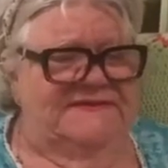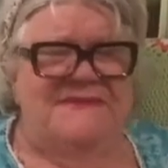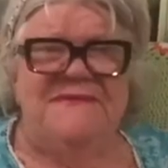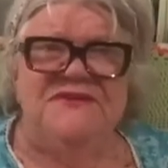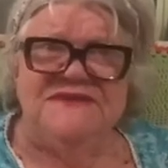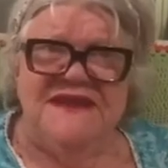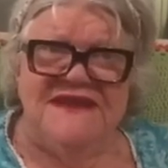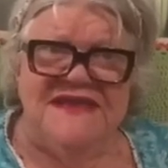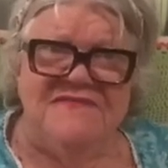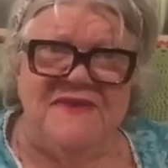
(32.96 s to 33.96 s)
Maybe you
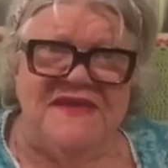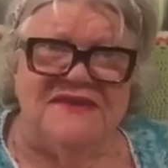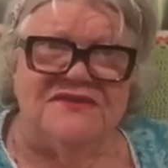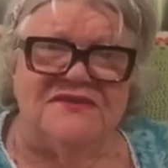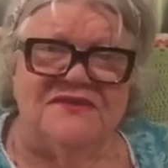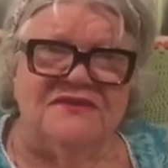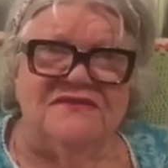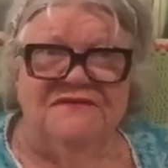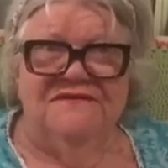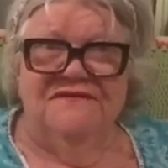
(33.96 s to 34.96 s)
did get better.
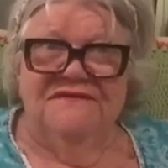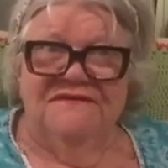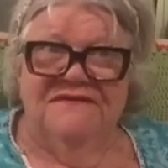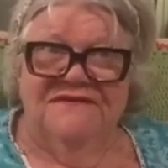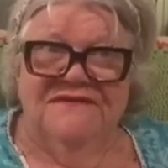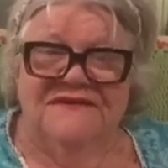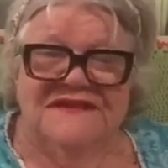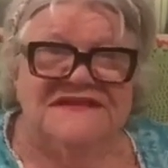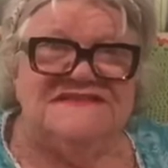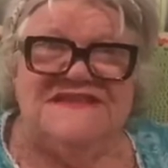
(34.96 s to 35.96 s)

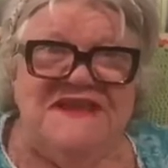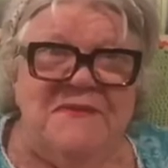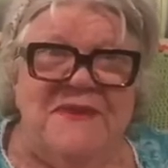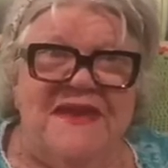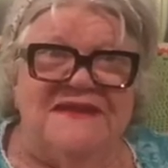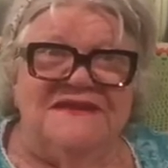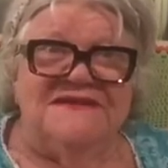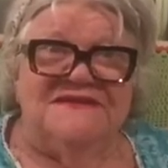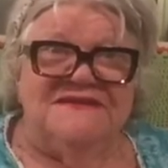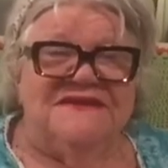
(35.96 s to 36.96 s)
Let's think about it.
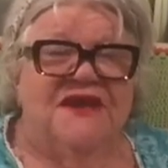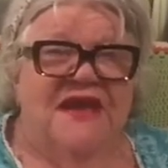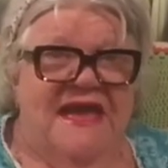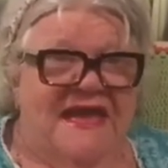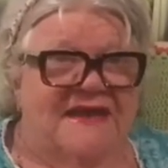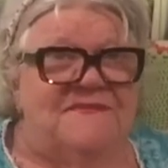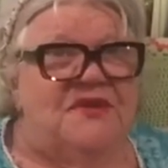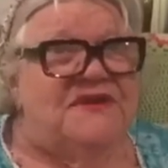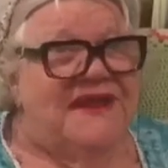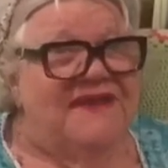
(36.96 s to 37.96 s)
I'm
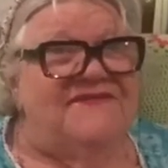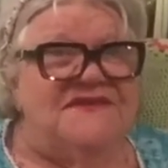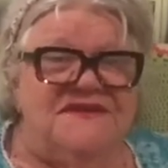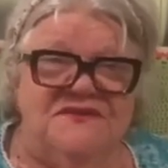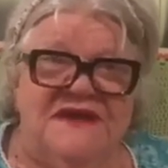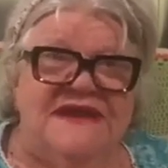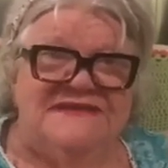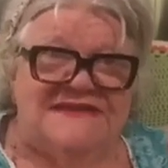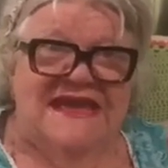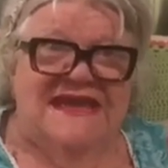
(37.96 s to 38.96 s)
going to have a
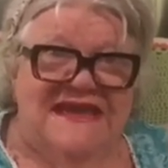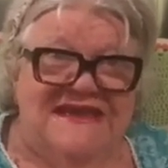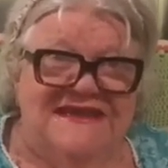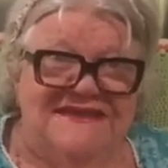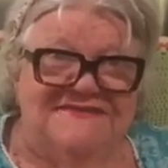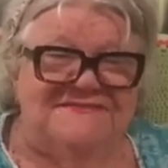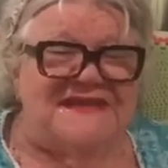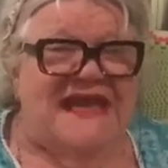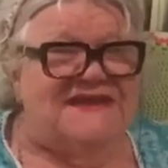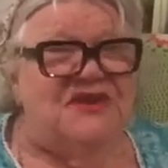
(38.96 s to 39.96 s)
great day.
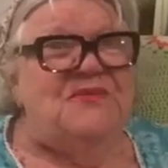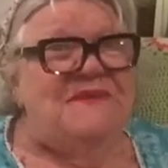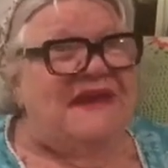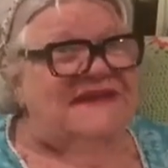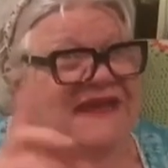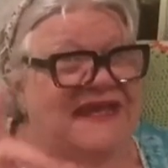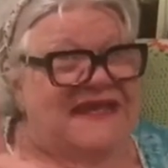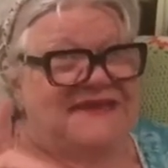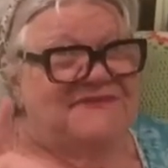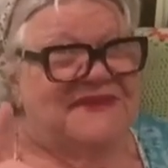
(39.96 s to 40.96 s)
I know my
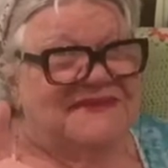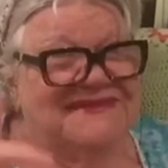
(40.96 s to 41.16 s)
name.